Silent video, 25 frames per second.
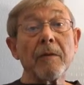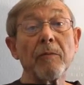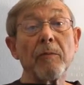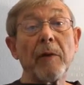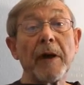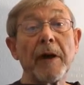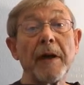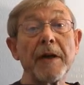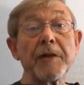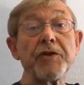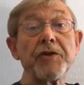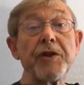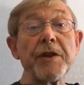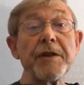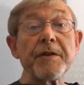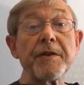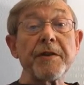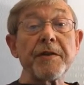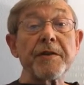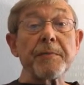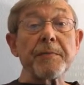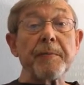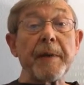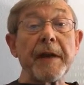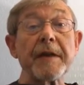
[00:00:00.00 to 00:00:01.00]
where
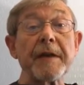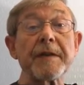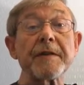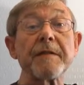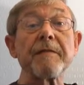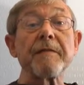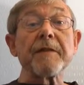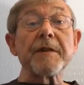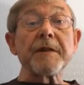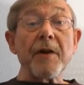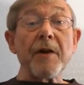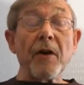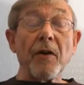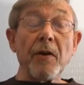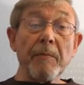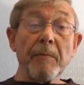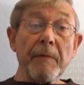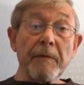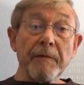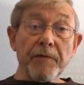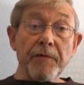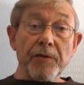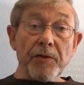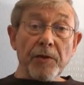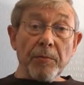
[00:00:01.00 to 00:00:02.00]
Jesus speaks of a time
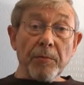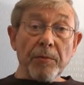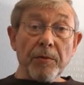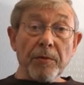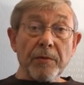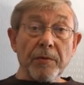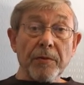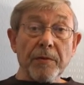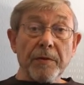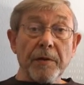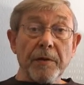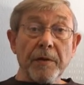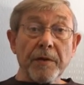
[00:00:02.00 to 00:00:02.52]
of trouble